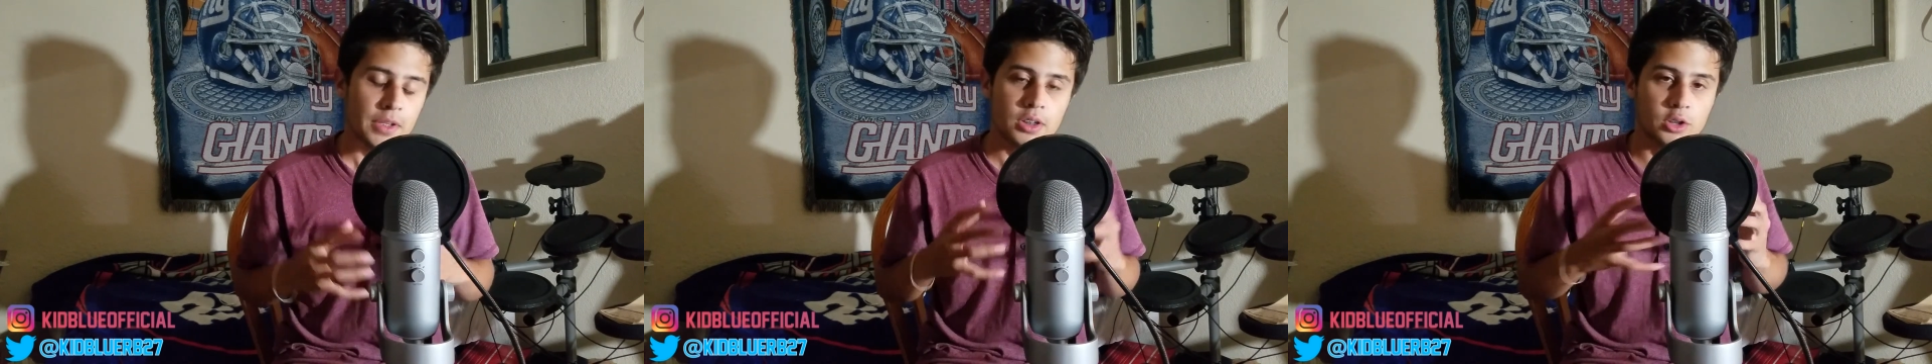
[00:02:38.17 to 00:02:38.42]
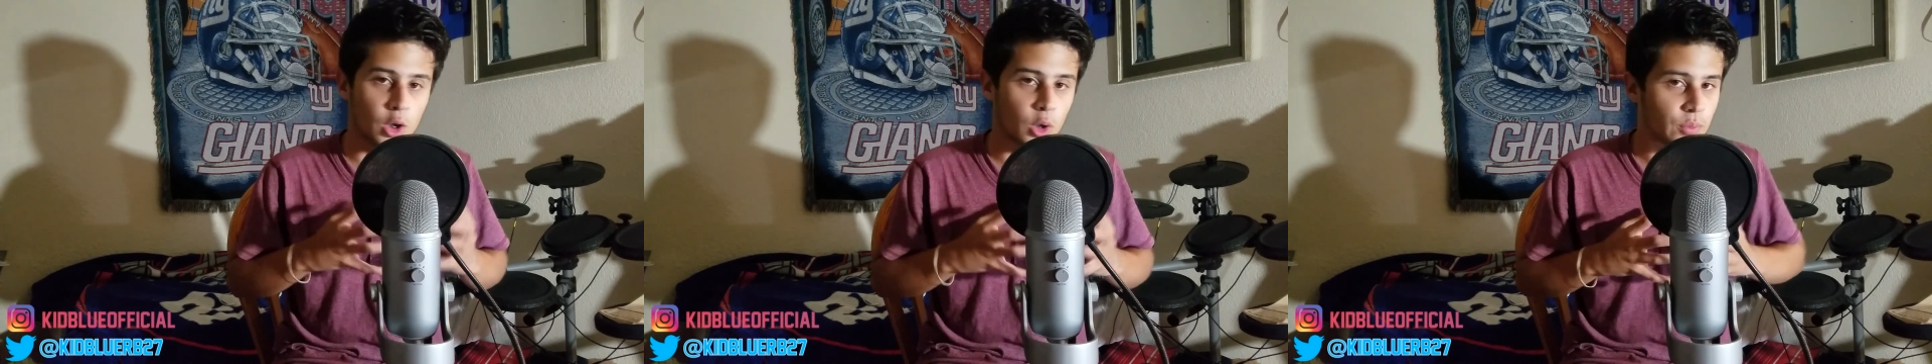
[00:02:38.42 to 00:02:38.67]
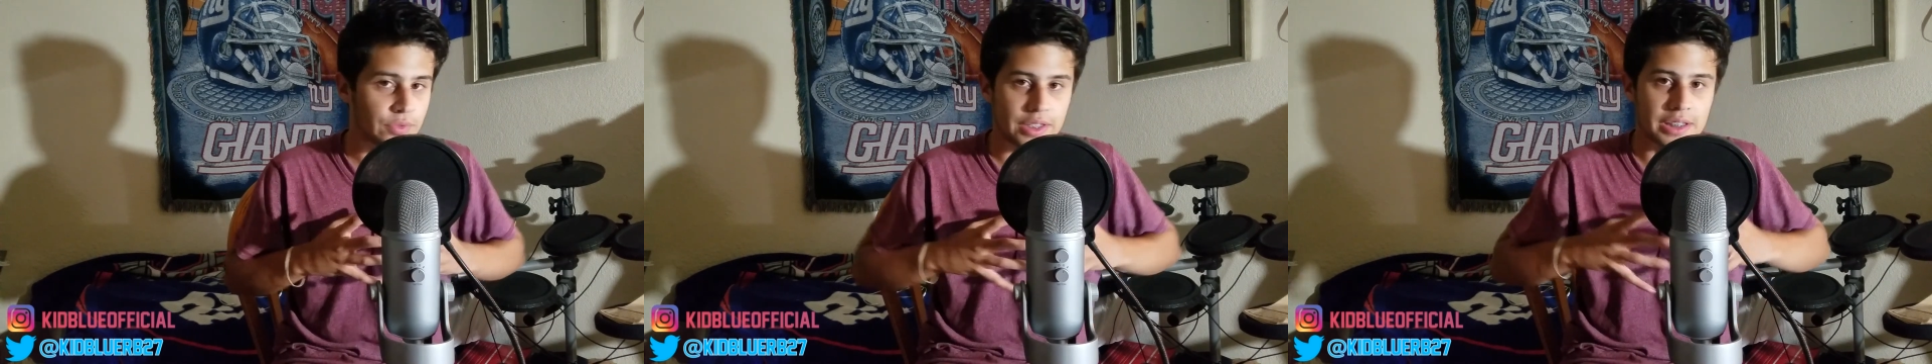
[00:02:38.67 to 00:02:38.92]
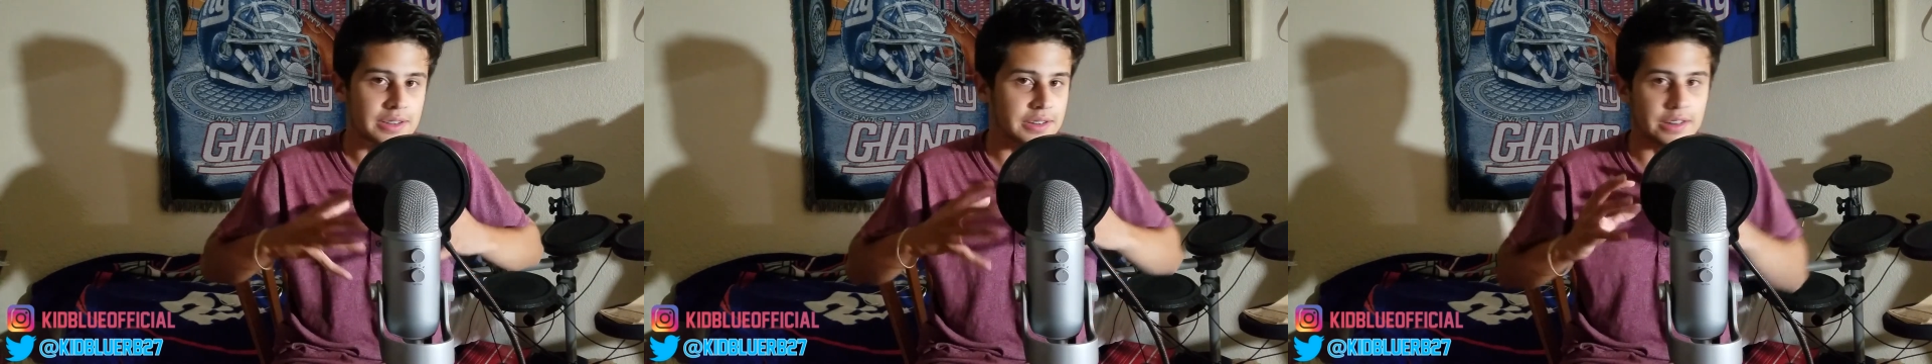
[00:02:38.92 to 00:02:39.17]
So
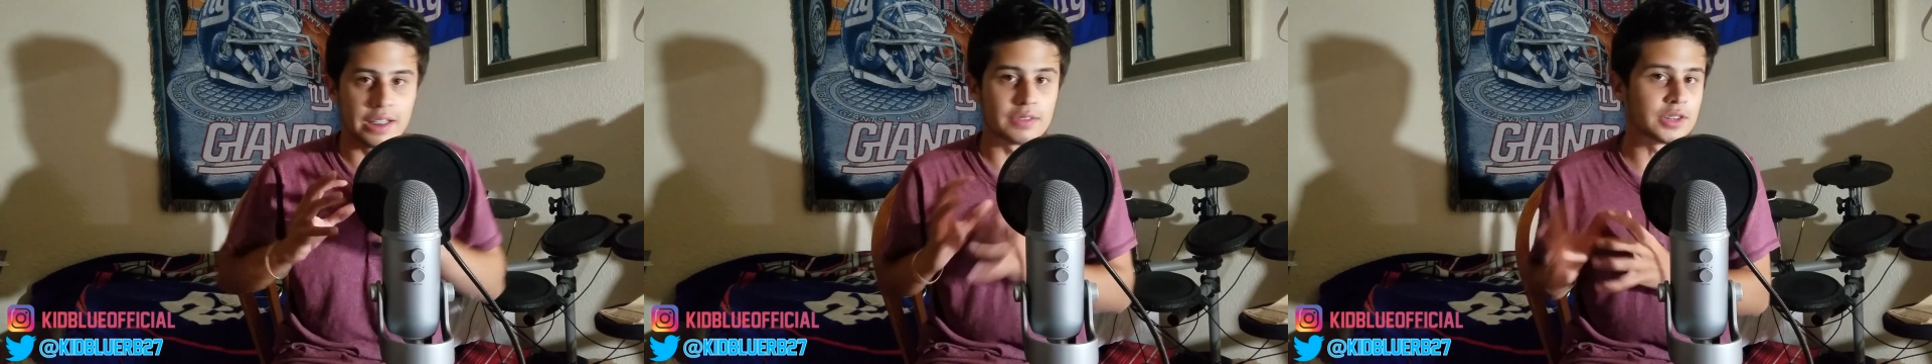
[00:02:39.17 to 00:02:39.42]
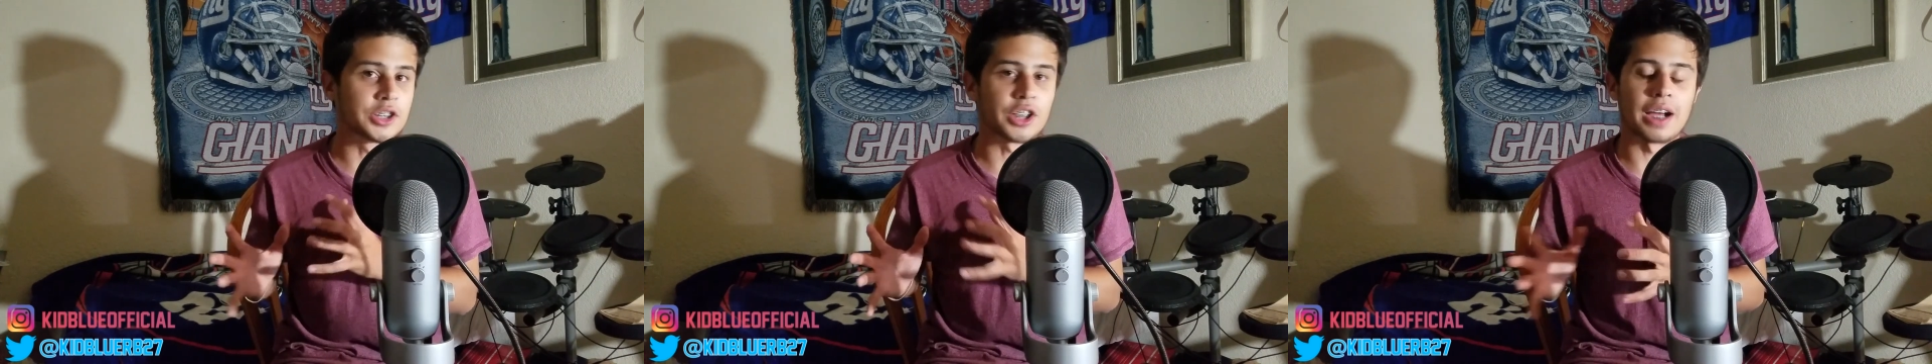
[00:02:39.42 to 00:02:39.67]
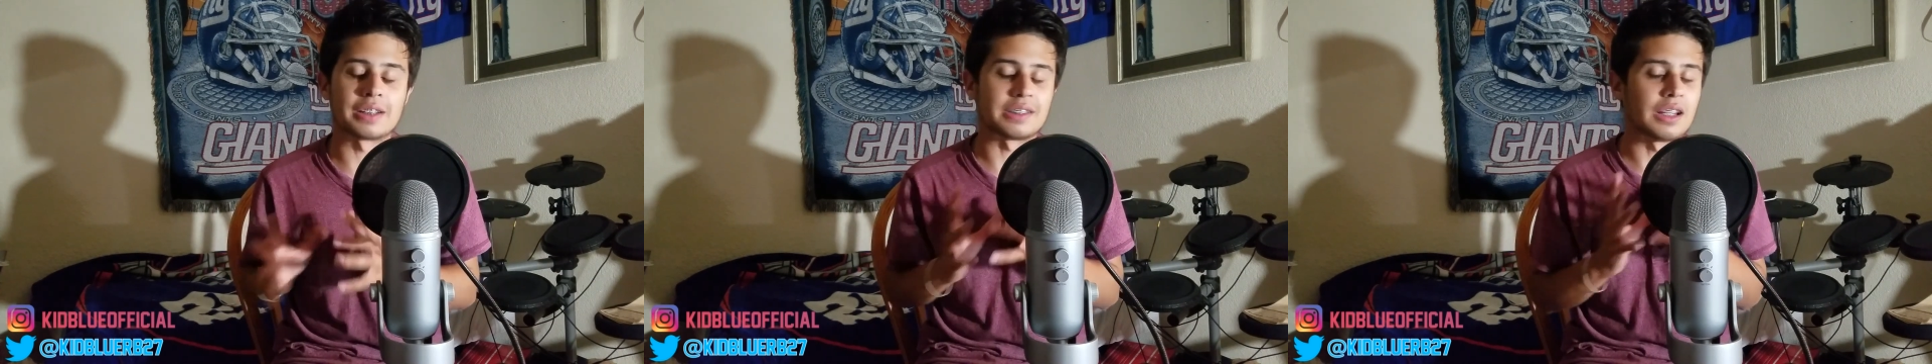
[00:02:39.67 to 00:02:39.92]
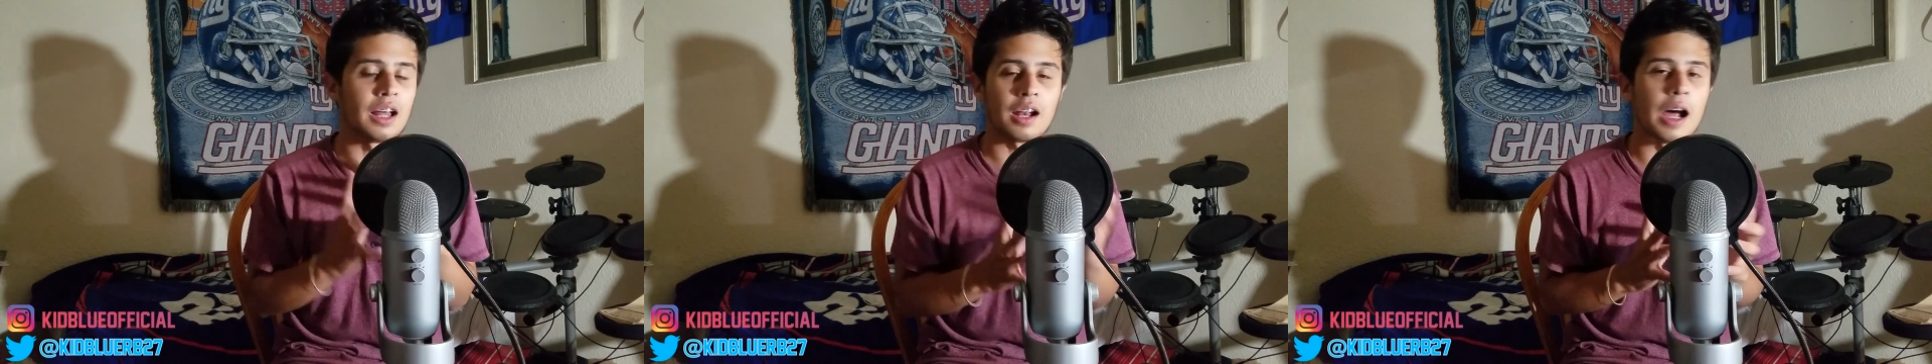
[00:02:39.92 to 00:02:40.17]
this gives the Giants a
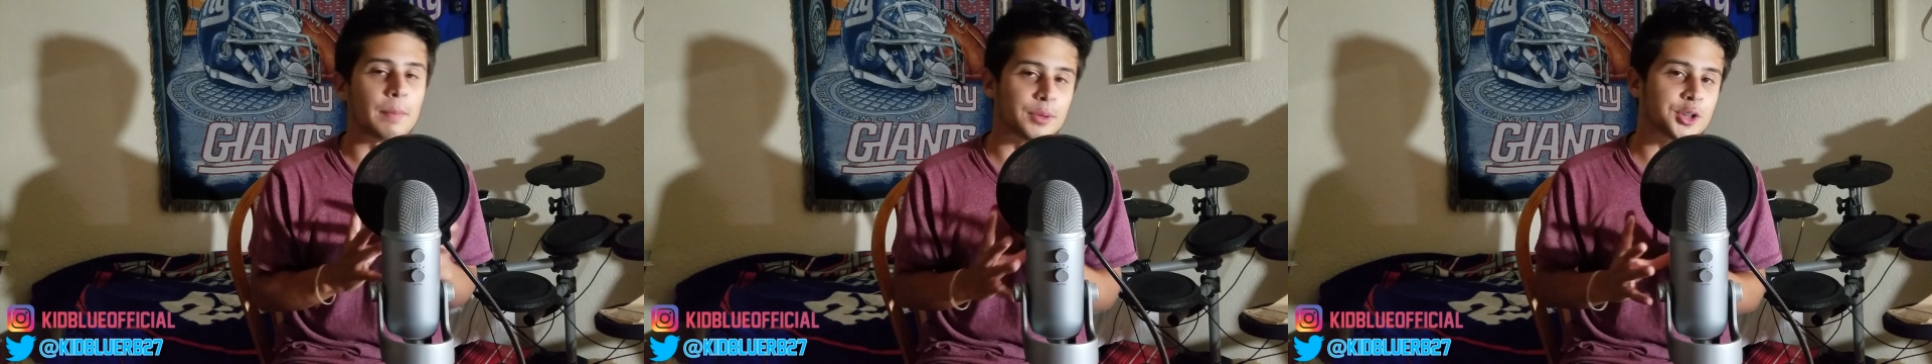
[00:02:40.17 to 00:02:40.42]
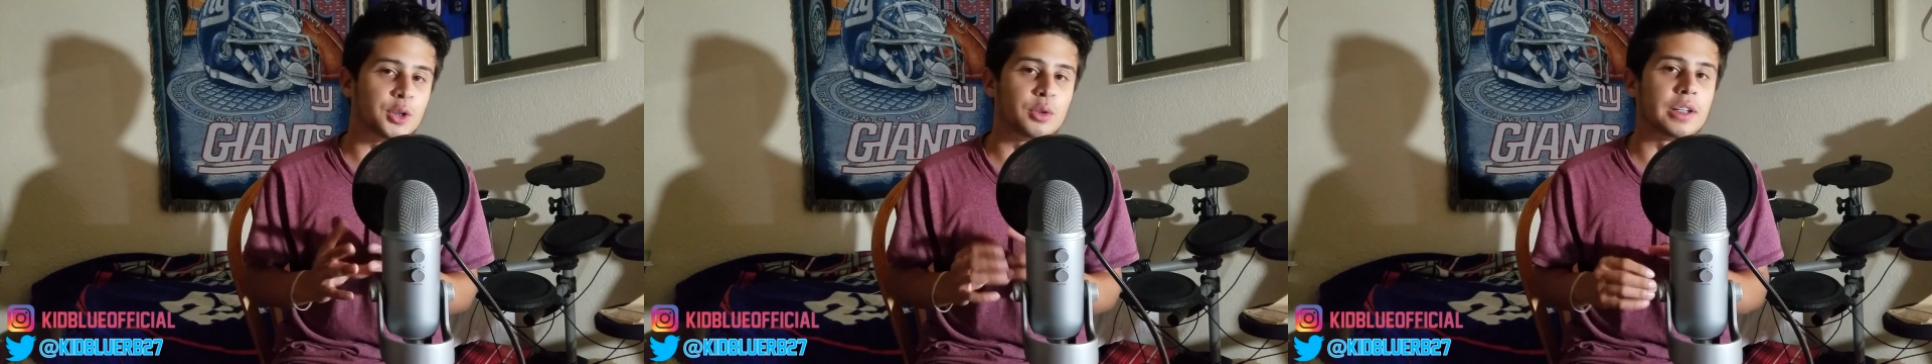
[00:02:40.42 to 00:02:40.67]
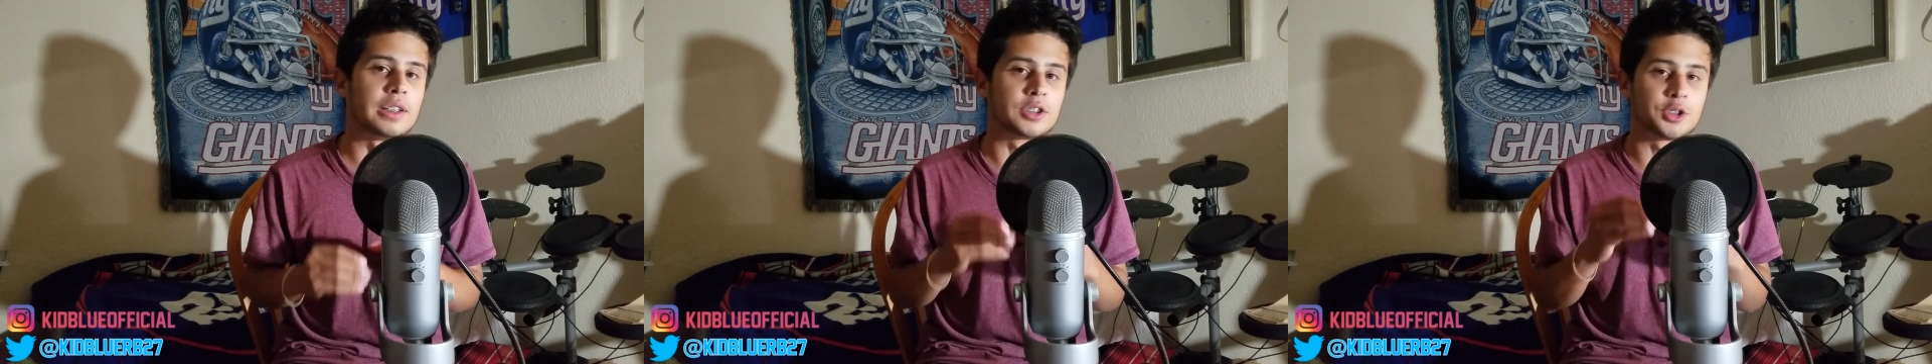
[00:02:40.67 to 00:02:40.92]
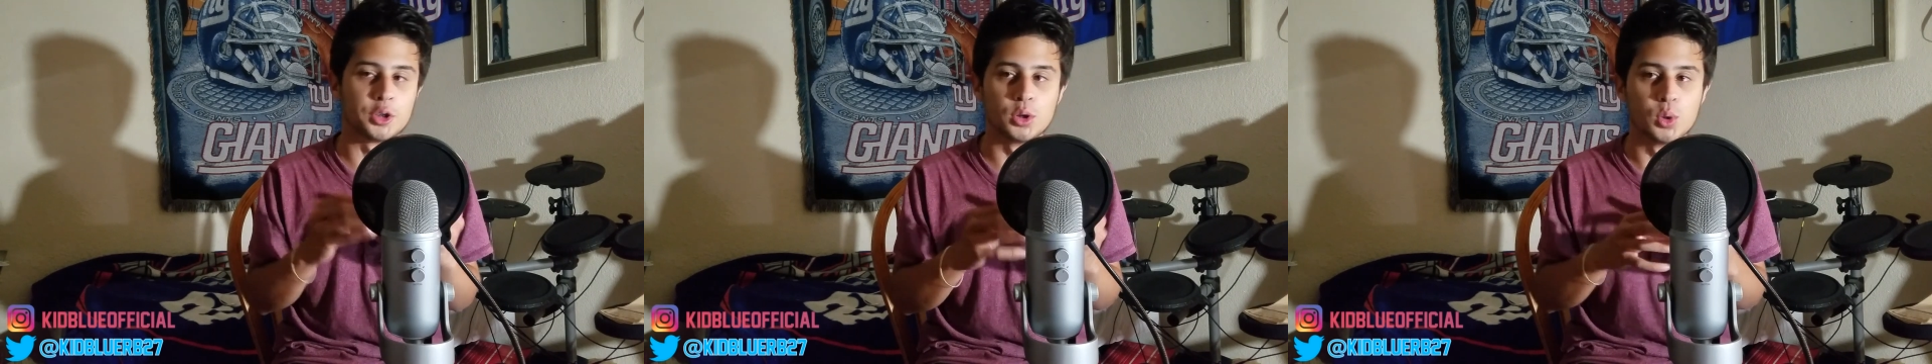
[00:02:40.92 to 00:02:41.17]
lot of opportunities
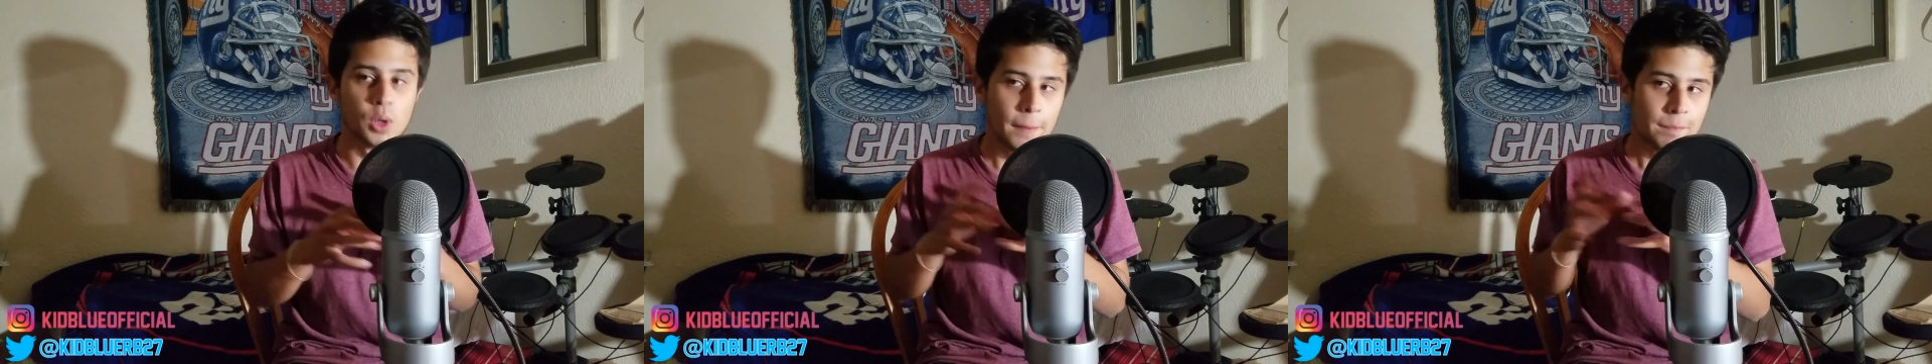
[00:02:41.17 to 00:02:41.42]
to